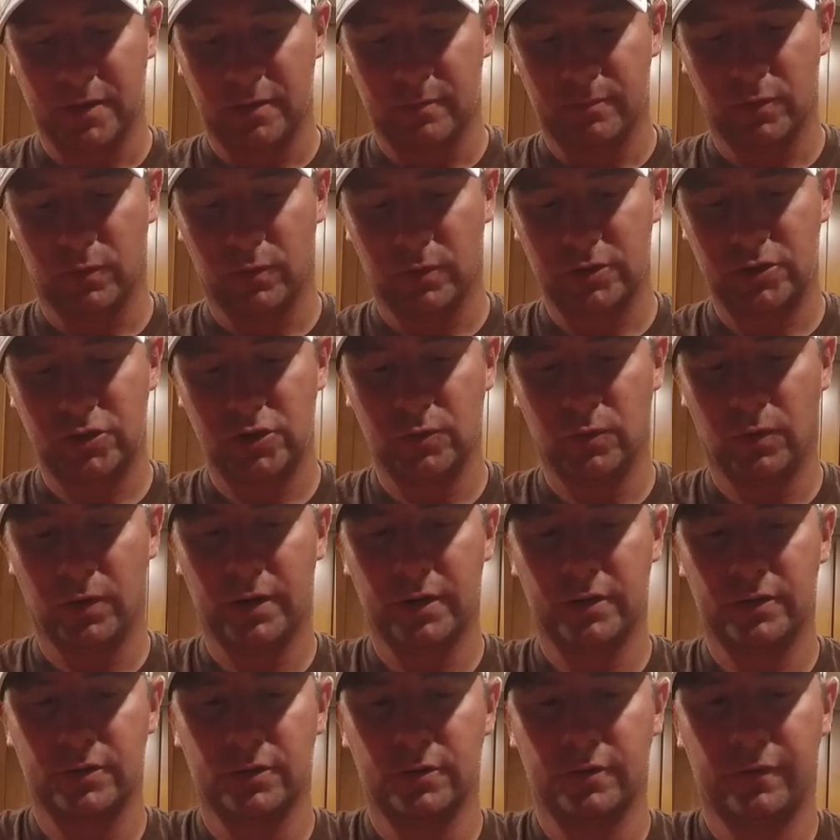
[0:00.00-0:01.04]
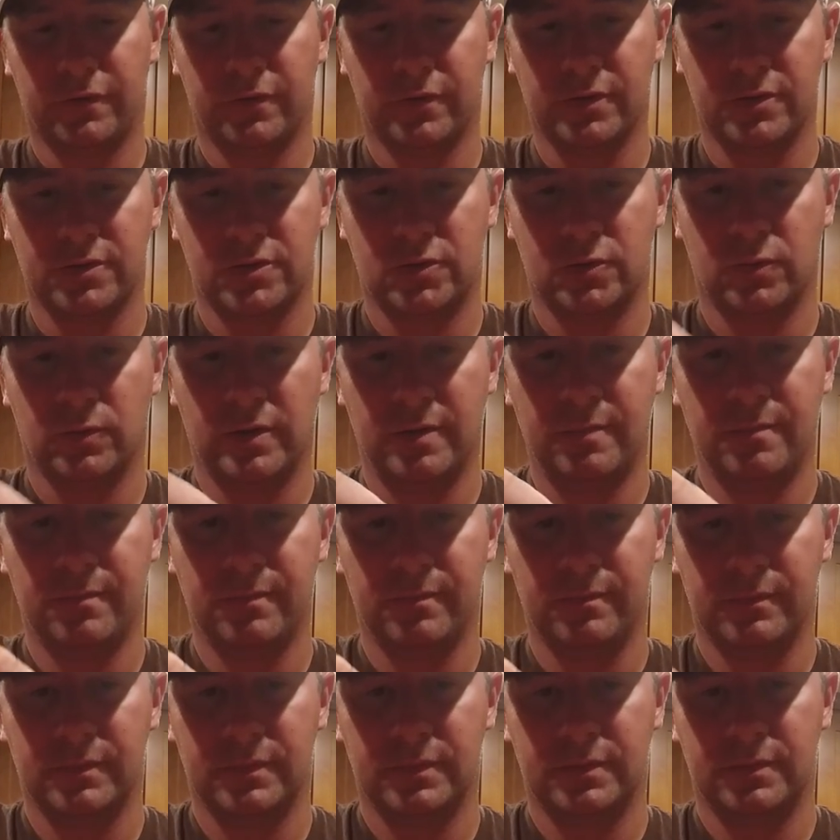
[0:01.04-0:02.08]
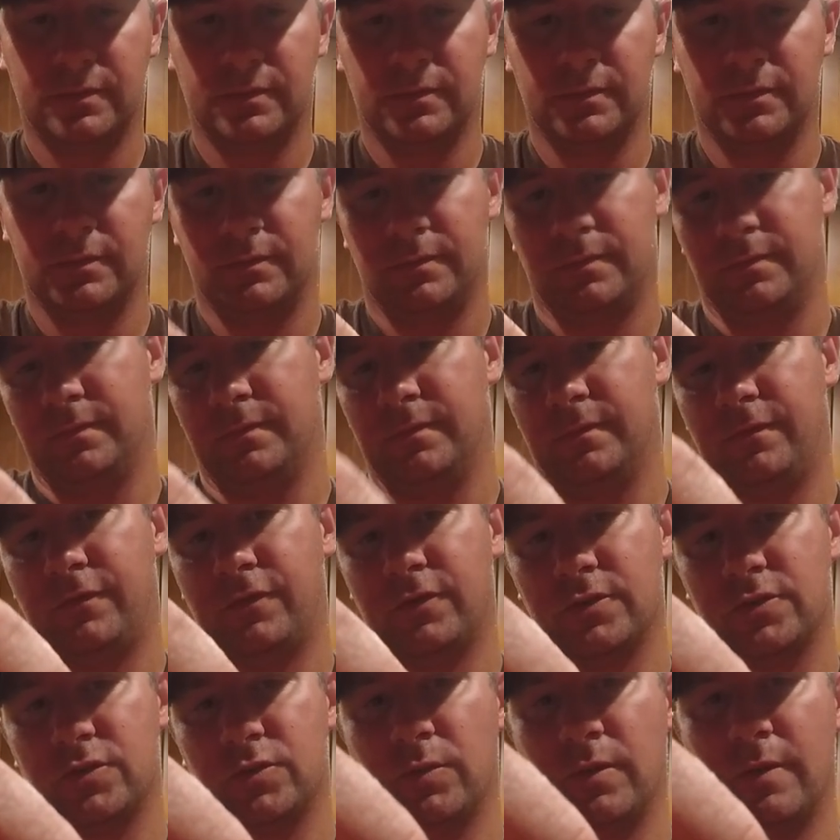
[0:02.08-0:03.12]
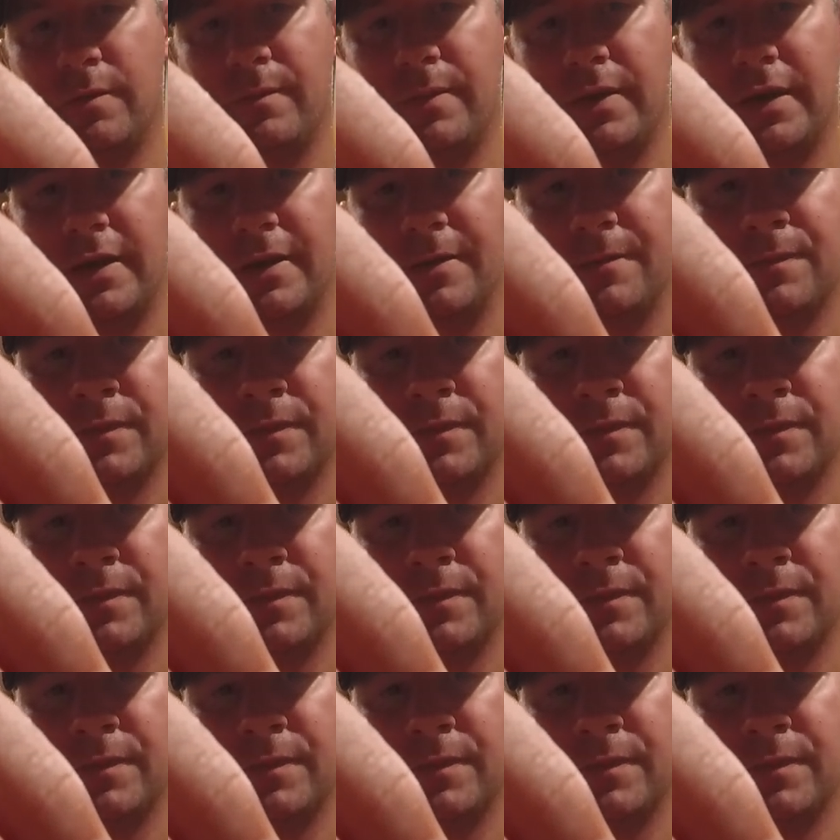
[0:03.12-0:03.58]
what you want to do for a swim bait